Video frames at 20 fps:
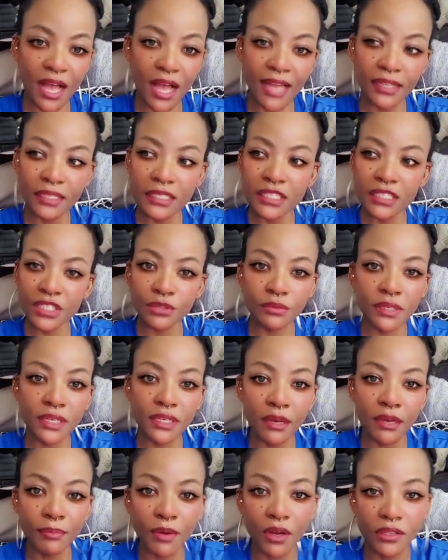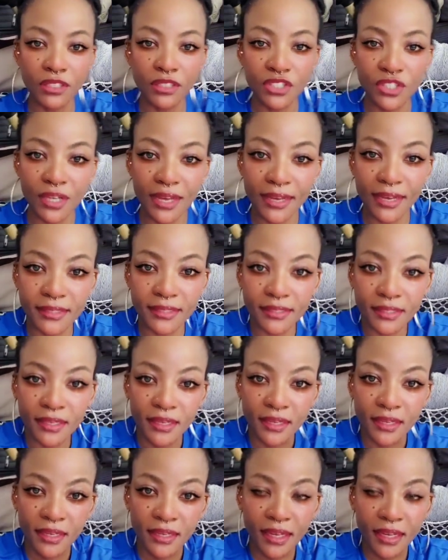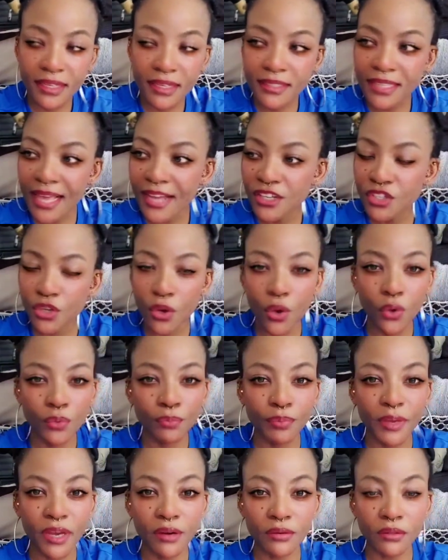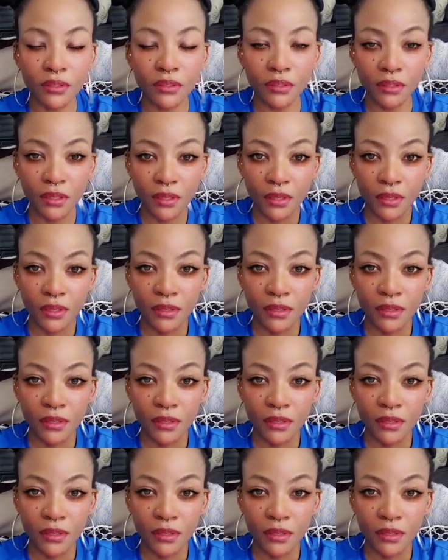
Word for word: I literally apologize. It is at your own peril.